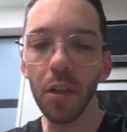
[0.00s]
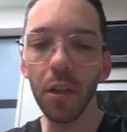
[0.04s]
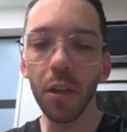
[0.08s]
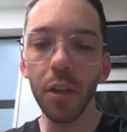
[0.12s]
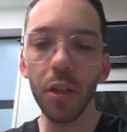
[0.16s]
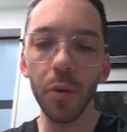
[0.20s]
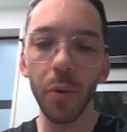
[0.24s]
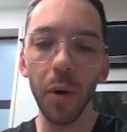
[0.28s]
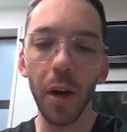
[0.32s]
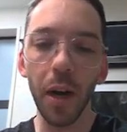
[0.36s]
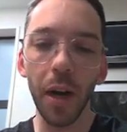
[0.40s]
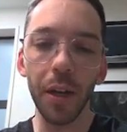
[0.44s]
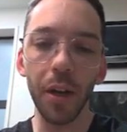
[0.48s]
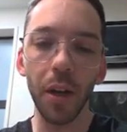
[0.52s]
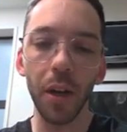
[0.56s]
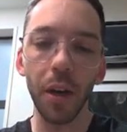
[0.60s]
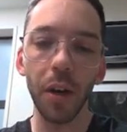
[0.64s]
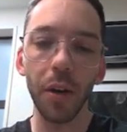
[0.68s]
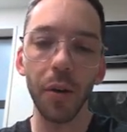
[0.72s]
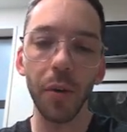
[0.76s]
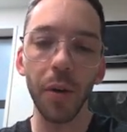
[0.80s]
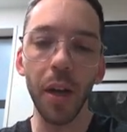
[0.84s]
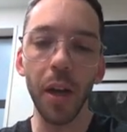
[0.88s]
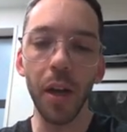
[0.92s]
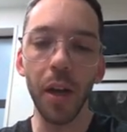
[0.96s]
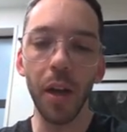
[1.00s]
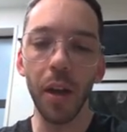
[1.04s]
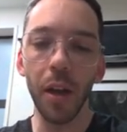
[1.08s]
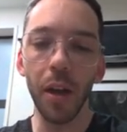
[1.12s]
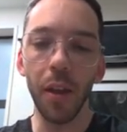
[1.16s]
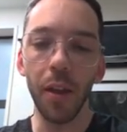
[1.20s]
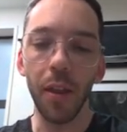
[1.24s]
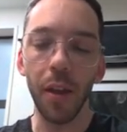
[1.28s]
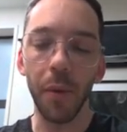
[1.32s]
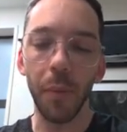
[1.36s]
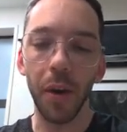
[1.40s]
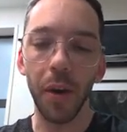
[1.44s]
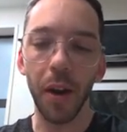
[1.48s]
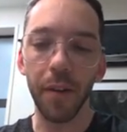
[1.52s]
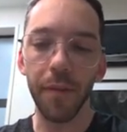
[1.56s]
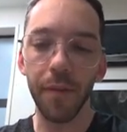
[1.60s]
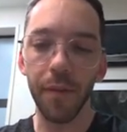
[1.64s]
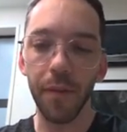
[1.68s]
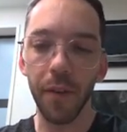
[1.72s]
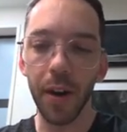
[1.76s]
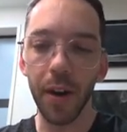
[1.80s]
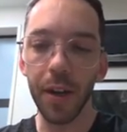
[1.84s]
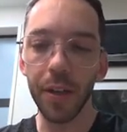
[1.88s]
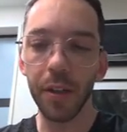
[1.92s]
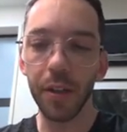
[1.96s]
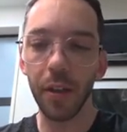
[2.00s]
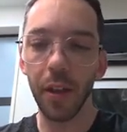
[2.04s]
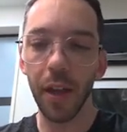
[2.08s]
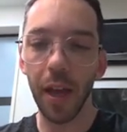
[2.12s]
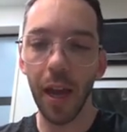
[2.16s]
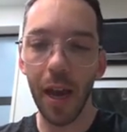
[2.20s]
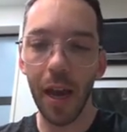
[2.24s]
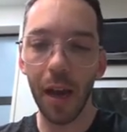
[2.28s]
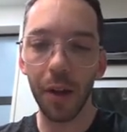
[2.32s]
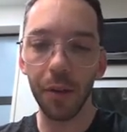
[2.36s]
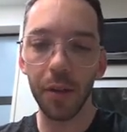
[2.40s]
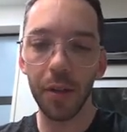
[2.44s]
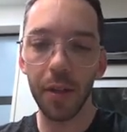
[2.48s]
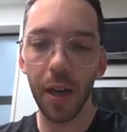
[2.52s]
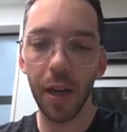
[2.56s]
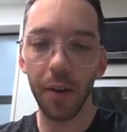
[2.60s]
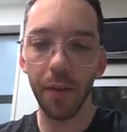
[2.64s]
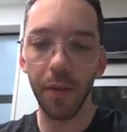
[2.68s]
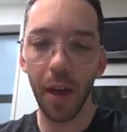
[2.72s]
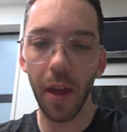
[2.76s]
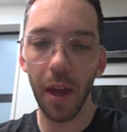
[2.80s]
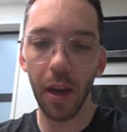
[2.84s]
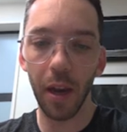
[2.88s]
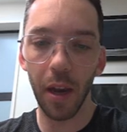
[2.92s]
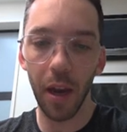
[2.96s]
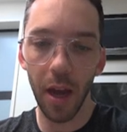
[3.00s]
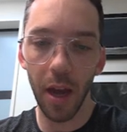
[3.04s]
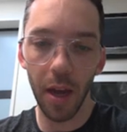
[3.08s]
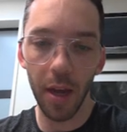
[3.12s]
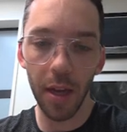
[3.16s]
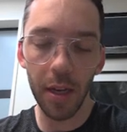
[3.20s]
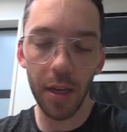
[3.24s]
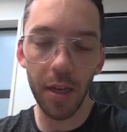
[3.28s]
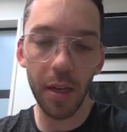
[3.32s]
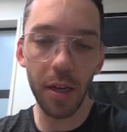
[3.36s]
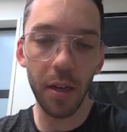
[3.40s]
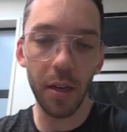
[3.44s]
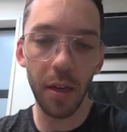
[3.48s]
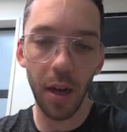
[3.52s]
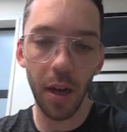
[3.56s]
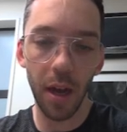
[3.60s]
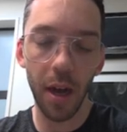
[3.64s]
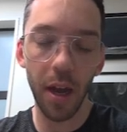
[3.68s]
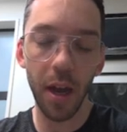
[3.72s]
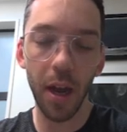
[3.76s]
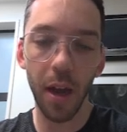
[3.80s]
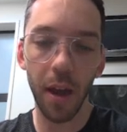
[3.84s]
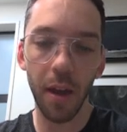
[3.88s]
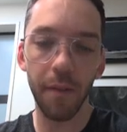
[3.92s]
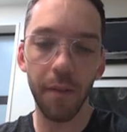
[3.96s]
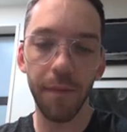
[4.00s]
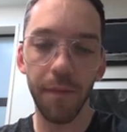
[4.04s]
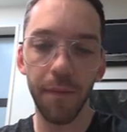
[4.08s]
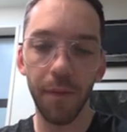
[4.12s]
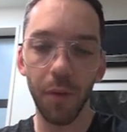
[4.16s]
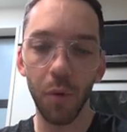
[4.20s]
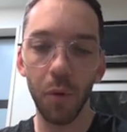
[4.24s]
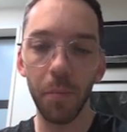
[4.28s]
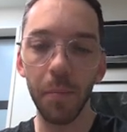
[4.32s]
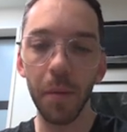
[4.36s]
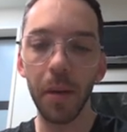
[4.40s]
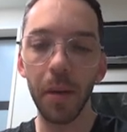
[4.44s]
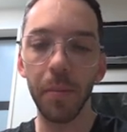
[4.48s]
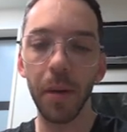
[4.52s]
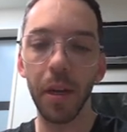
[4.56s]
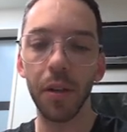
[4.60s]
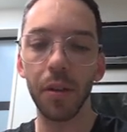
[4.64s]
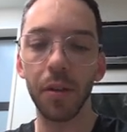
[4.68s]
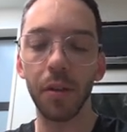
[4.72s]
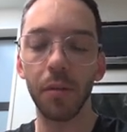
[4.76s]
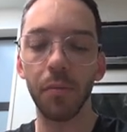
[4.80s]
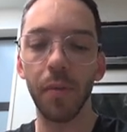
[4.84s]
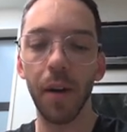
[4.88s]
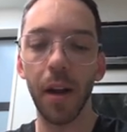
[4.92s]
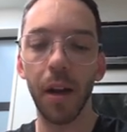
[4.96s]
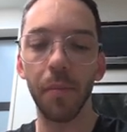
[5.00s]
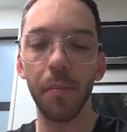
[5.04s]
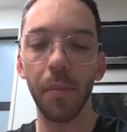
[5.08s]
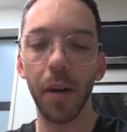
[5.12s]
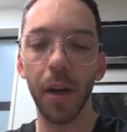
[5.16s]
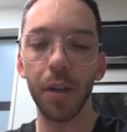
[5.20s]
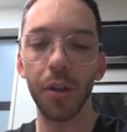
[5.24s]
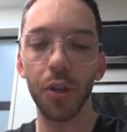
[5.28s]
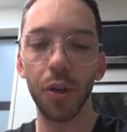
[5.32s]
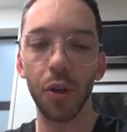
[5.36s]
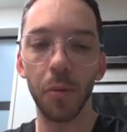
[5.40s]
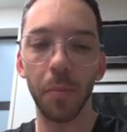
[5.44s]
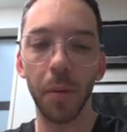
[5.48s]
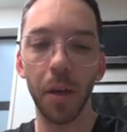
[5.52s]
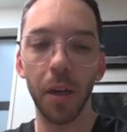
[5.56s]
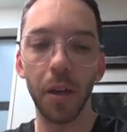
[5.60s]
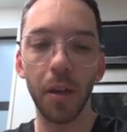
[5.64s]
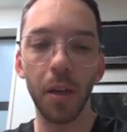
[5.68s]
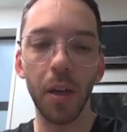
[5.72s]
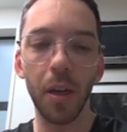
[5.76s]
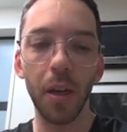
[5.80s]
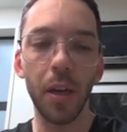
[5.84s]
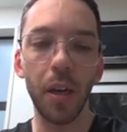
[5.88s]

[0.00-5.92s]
So I know that when I freeze to the outside of that line, I have 4mm around my tumor.